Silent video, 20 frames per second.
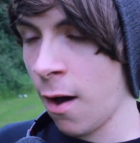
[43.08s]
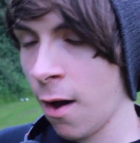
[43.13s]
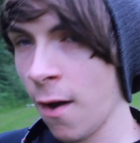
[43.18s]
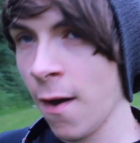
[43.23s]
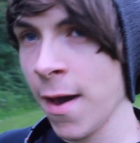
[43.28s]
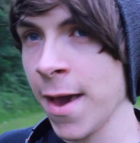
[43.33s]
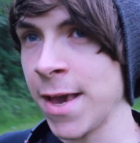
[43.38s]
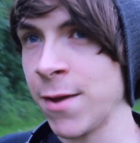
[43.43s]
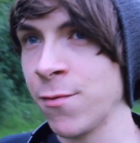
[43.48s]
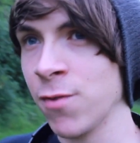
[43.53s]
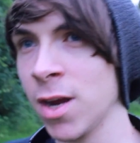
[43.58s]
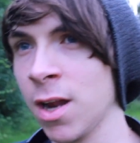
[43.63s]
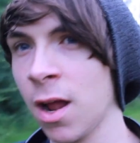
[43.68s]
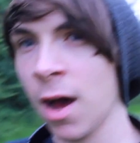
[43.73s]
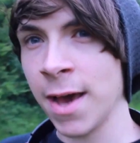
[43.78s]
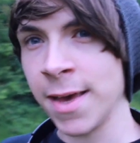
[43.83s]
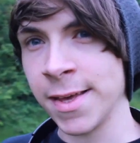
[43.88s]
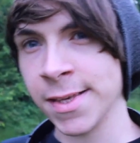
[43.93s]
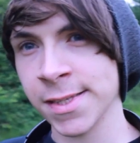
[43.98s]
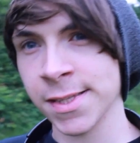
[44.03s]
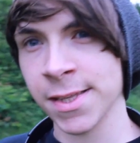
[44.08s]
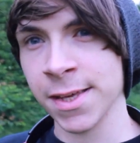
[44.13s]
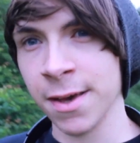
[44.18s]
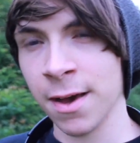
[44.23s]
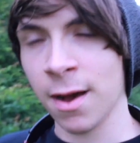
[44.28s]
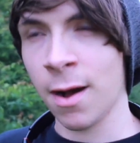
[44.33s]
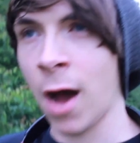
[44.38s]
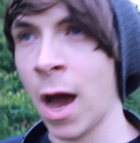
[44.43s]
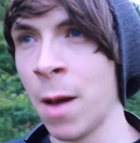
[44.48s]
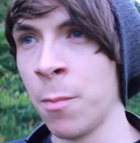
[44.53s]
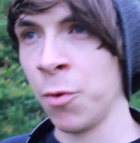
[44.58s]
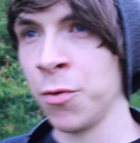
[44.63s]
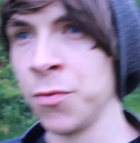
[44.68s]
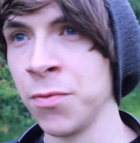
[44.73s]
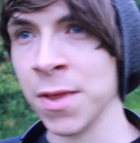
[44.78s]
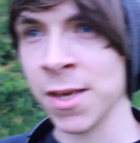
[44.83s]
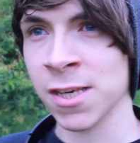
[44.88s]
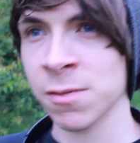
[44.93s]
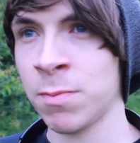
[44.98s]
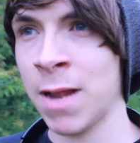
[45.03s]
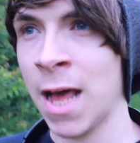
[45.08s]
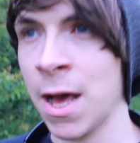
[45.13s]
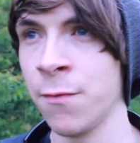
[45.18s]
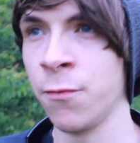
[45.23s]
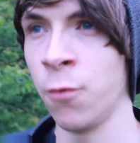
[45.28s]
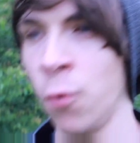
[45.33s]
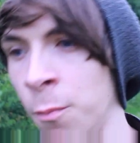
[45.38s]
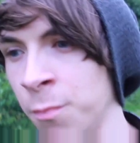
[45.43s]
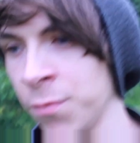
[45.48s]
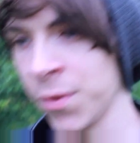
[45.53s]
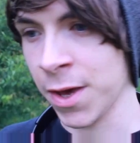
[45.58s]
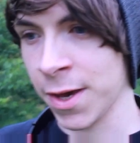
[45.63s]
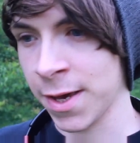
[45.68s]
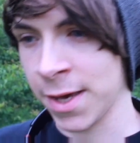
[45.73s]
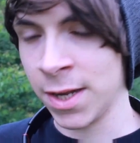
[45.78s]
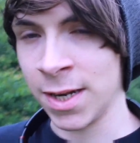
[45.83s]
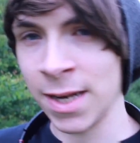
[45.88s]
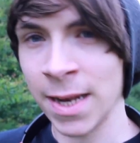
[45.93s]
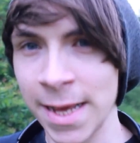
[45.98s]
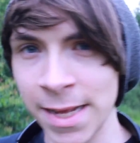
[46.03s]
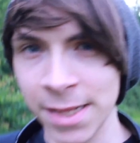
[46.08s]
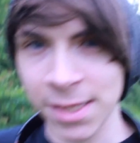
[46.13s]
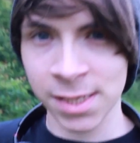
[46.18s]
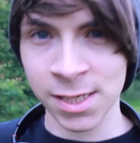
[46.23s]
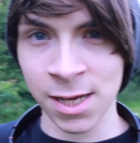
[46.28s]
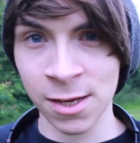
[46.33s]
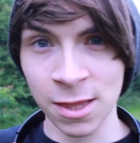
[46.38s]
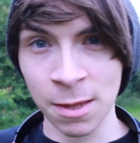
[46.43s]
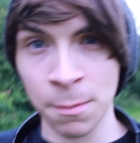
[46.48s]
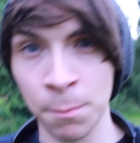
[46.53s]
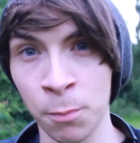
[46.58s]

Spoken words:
I realized that I'm on this platform that can lead to such